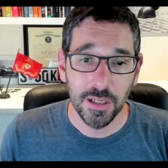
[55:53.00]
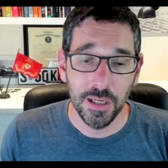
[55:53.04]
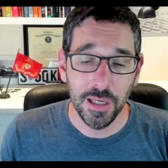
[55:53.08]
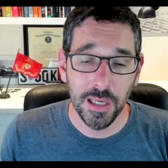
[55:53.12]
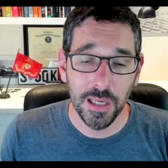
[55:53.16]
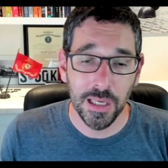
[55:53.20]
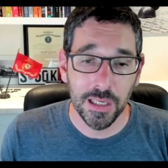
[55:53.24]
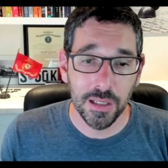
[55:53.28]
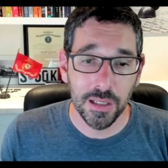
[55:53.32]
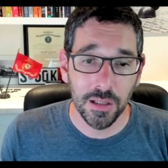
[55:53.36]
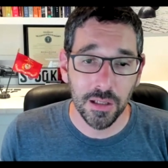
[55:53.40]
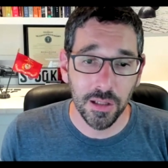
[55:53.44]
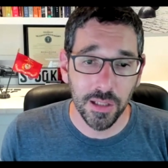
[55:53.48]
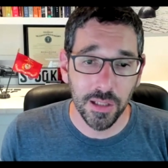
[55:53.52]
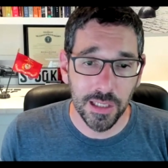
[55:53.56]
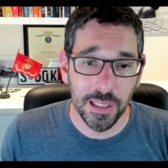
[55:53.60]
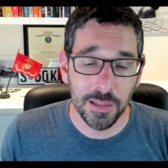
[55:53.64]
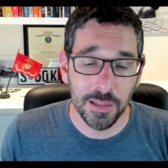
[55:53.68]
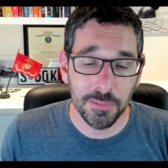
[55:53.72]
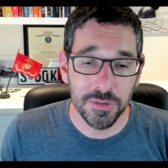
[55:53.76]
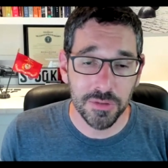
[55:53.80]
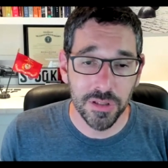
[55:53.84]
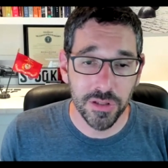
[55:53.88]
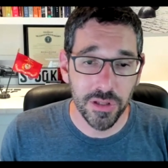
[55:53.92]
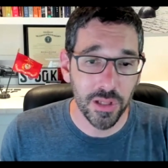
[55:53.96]
a
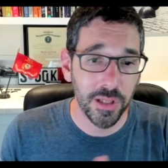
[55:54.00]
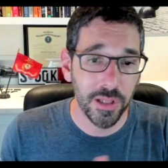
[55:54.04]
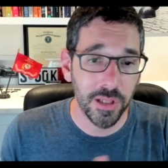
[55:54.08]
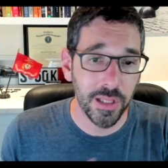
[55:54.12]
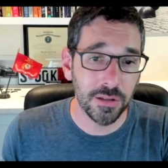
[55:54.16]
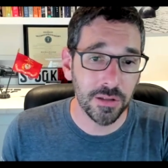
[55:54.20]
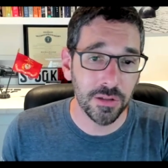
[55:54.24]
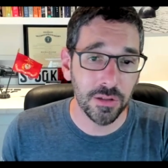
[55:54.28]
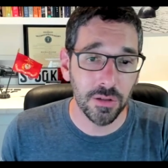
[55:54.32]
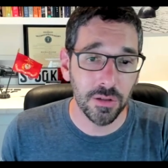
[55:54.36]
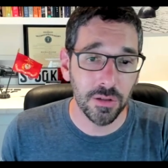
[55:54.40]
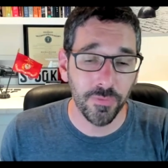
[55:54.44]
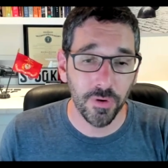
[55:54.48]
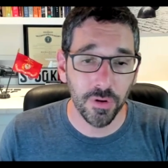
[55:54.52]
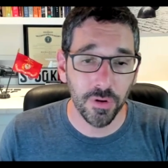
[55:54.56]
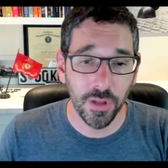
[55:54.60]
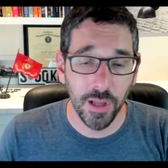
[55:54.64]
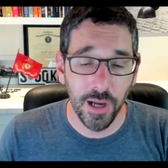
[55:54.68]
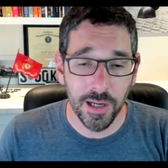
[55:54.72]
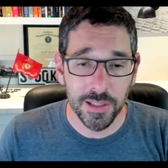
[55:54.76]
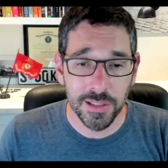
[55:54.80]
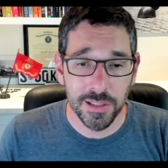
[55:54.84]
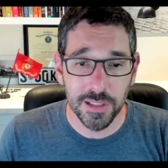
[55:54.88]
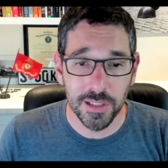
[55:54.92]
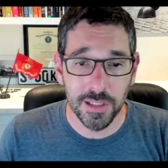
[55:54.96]
claim to the lender for
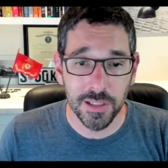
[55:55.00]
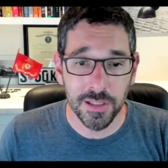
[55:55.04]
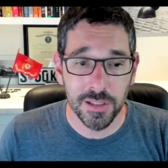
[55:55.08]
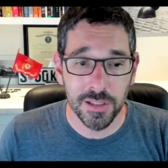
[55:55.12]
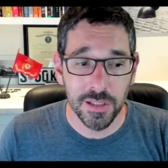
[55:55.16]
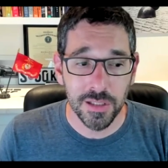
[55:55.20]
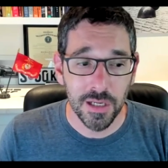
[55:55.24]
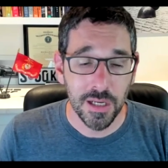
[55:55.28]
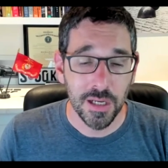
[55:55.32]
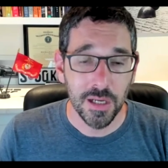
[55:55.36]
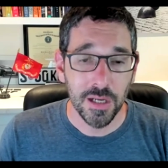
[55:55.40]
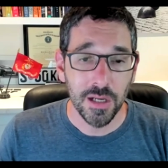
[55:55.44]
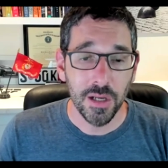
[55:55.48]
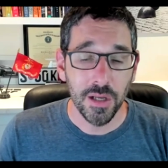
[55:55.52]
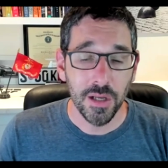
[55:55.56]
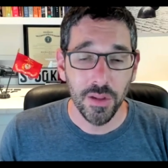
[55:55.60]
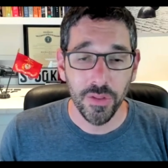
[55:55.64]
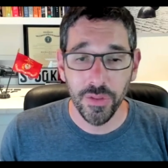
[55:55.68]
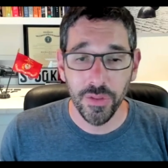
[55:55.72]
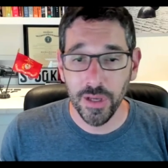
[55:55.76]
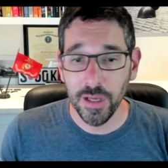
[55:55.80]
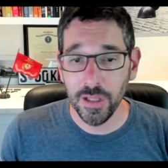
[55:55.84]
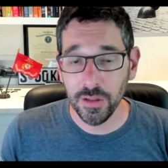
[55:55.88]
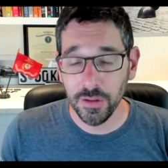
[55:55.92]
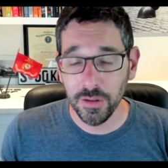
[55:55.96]
losses,
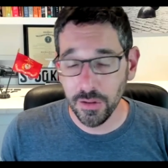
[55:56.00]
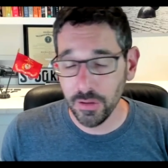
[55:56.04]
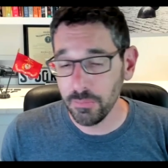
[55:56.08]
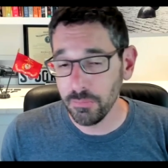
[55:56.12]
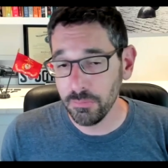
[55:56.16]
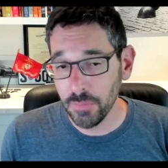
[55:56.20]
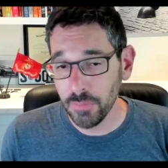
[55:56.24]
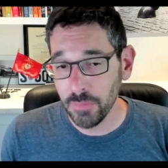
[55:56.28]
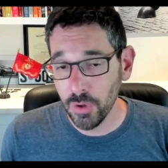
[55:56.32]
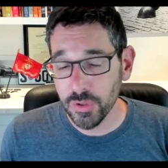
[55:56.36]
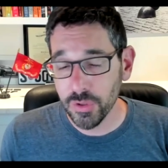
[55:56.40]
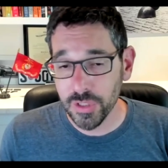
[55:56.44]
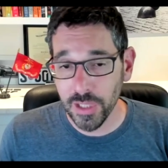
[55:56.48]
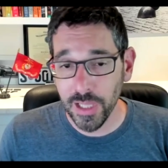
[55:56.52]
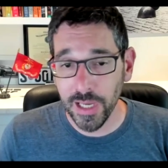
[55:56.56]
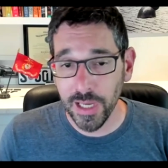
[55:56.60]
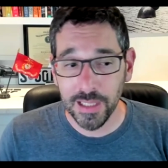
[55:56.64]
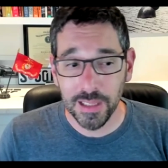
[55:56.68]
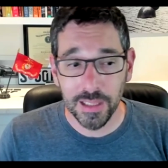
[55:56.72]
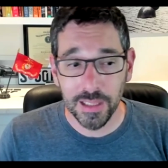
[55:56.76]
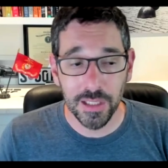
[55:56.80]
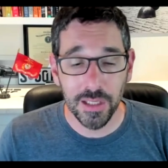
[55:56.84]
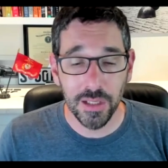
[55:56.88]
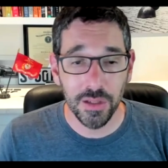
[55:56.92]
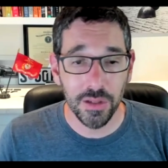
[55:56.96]
then most
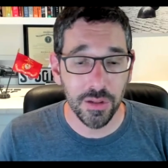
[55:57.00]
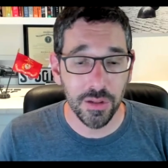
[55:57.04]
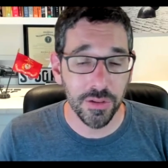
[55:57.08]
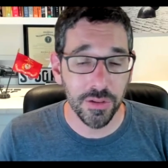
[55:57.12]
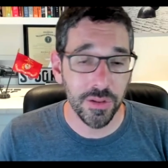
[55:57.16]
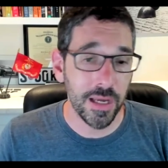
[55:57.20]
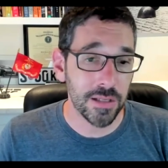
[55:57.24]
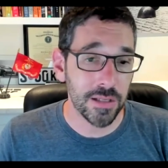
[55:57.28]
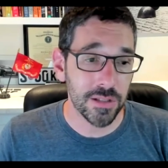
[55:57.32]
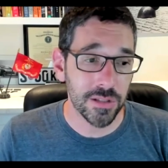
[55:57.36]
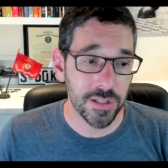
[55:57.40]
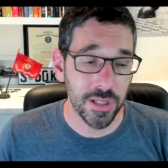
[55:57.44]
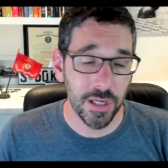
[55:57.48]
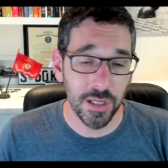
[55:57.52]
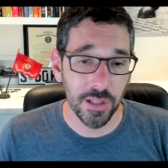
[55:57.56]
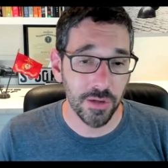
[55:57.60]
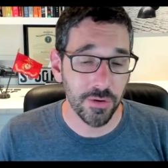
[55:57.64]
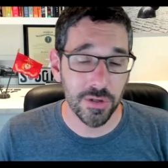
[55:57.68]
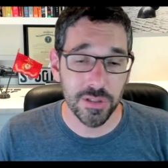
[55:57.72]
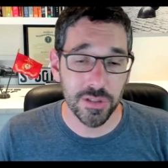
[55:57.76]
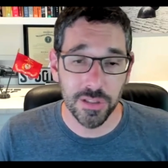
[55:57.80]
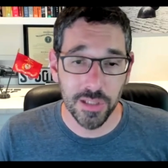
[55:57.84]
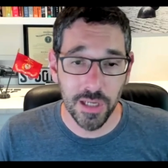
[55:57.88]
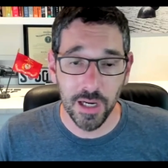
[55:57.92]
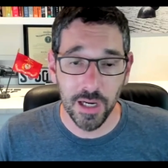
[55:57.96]
likely that
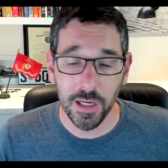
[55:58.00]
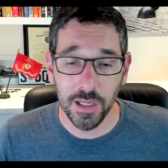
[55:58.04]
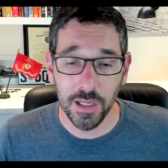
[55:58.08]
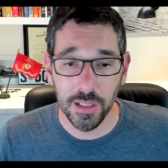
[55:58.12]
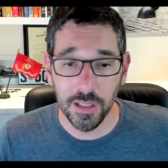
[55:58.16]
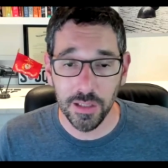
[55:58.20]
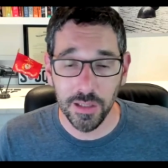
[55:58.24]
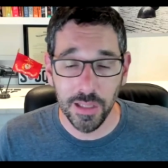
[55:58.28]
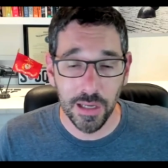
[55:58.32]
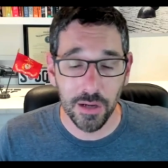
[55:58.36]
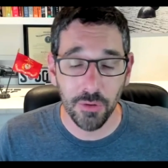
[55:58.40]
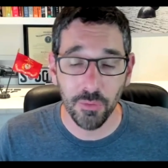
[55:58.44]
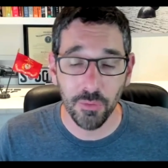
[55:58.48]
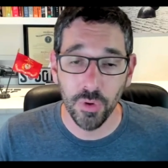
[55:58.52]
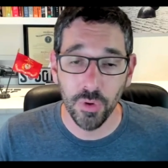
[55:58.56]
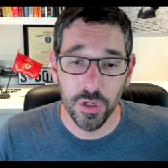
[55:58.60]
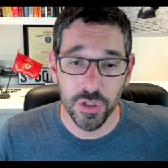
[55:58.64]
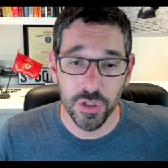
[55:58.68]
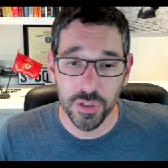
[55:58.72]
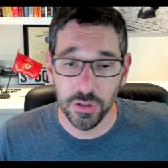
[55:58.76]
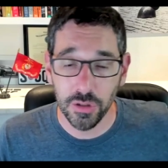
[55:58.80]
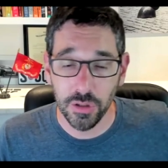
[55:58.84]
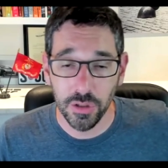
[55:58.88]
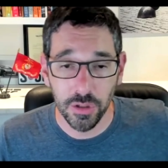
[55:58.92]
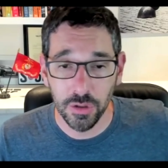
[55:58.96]
seller is not going to, that
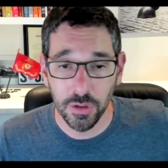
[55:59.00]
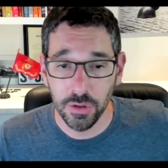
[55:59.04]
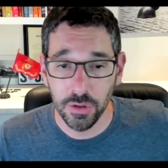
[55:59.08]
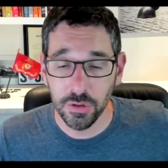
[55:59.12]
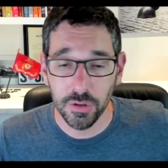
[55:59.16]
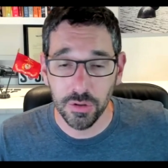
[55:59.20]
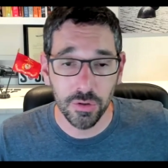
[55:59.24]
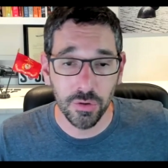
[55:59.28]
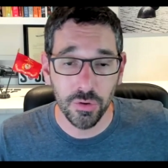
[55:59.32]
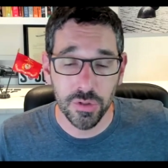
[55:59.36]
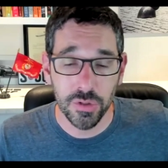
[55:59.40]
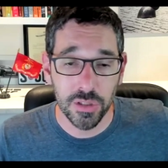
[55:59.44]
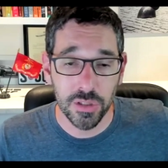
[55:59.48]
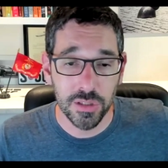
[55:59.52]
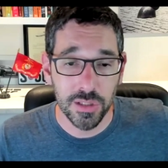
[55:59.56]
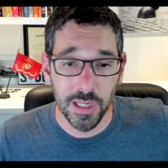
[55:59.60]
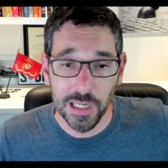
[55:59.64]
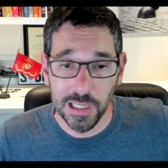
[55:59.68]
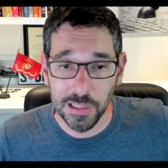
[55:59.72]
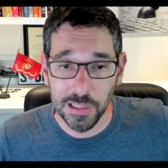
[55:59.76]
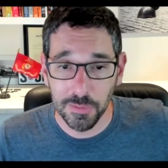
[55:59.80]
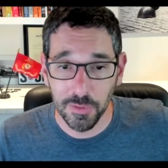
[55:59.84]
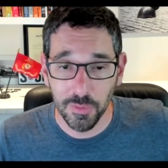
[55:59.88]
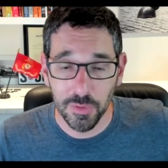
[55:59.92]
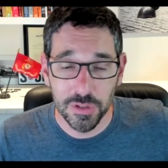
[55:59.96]
original owner whose
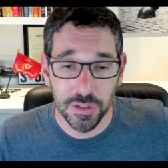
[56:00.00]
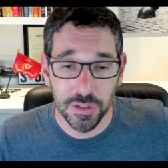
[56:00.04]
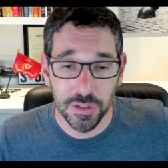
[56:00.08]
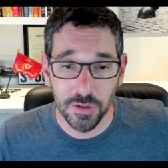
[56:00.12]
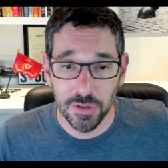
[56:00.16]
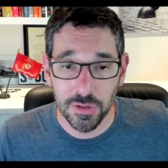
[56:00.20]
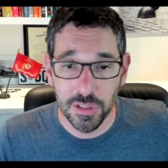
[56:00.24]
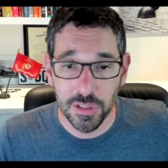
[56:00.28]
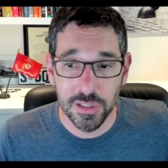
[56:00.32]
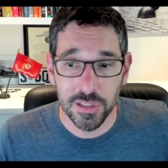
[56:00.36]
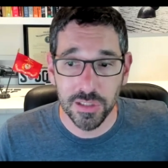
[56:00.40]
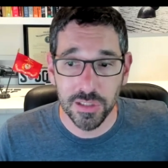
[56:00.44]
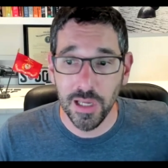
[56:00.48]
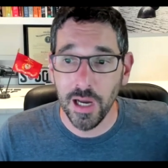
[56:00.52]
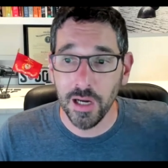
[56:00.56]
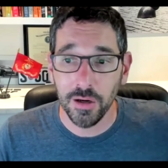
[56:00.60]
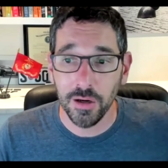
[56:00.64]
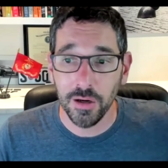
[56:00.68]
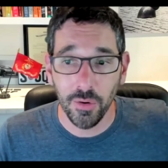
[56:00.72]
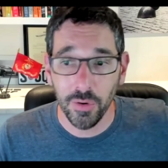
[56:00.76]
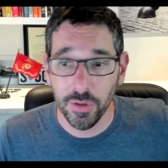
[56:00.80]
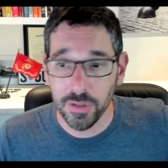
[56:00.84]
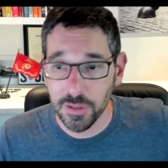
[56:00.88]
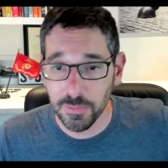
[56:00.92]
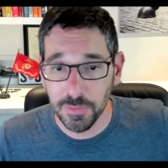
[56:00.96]
entitlement was used is not
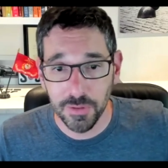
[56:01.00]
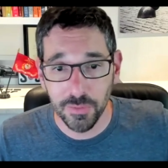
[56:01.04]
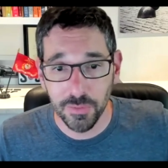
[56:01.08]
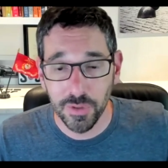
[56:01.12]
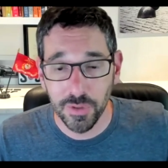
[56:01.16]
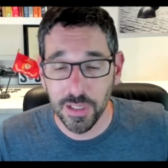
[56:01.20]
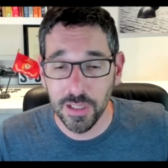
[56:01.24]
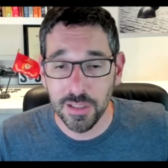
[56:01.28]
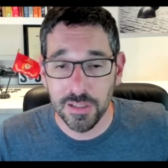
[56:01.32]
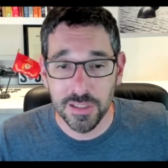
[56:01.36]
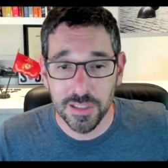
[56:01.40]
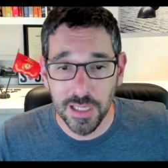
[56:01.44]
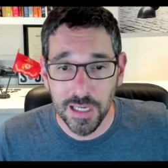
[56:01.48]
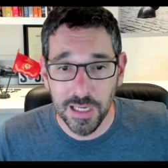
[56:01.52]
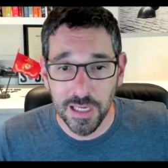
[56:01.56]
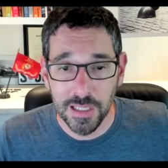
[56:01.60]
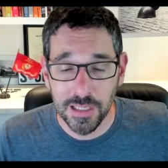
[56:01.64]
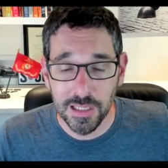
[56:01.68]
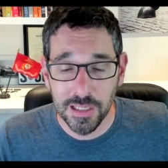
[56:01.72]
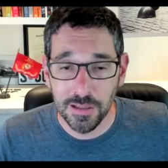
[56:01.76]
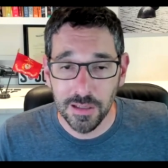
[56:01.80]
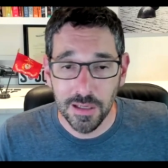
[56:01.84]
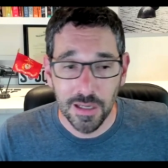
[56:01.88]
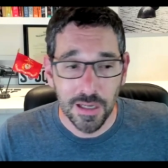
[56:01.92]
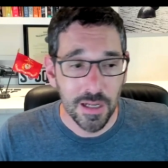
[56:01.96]
going to be
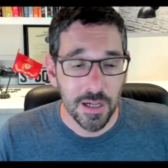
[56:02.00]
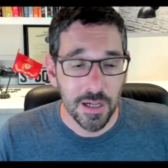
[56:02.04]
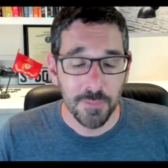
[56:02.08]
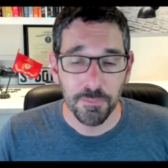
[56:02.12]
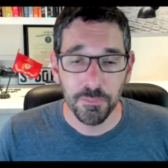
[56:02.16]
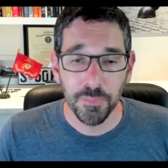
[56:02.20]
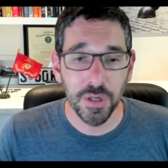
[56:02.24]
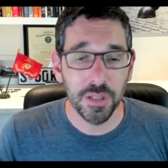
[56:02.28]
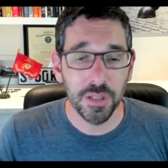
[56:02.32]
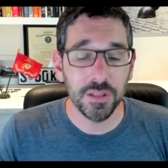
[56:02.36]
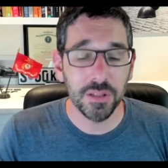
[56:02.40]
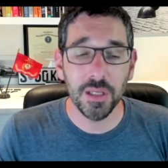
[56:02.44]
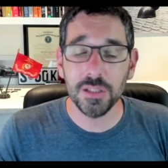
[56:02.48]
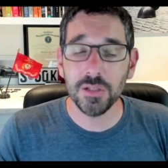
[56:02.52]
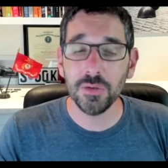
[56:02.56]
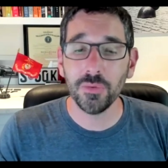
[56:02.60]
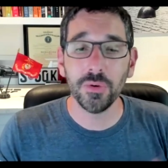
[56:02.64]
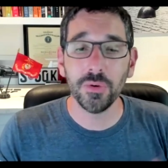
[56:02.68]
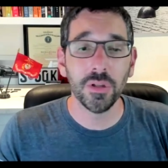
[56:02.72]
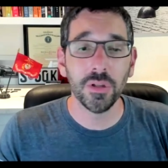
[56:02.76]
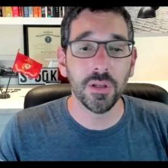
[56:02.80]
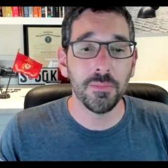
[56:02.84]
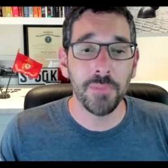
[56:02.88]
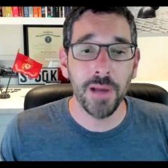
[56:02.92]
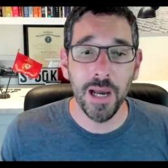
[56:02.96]
reinstated. But it doesn't
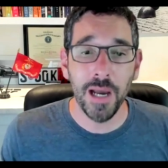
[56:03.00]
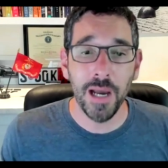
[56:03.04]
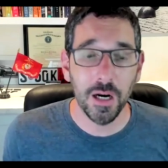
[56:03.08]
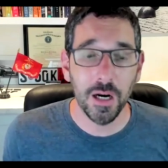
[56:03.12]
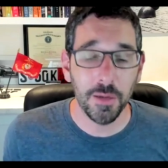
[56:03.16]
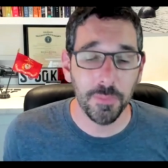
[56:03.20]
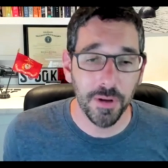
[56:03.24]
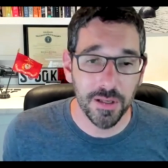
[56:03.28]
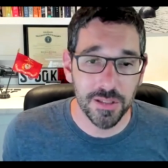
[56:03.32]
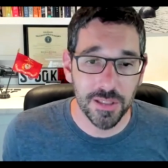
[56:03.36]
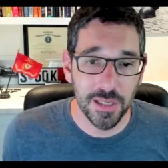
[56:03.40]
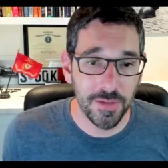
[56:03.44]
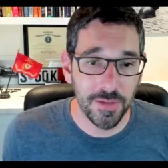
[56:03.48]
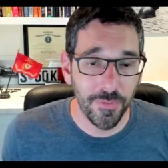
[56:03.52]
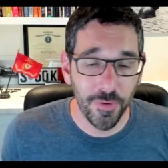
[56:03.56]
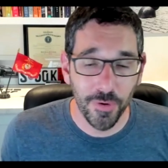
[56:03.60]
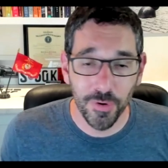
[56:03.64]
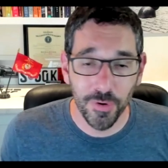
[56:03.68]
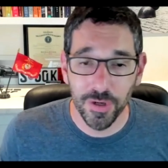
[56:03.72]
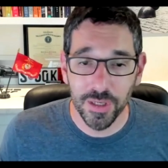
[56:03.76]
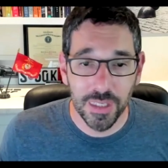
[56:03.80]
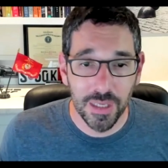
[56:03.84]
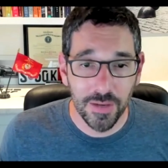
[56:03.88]
really matter because they've already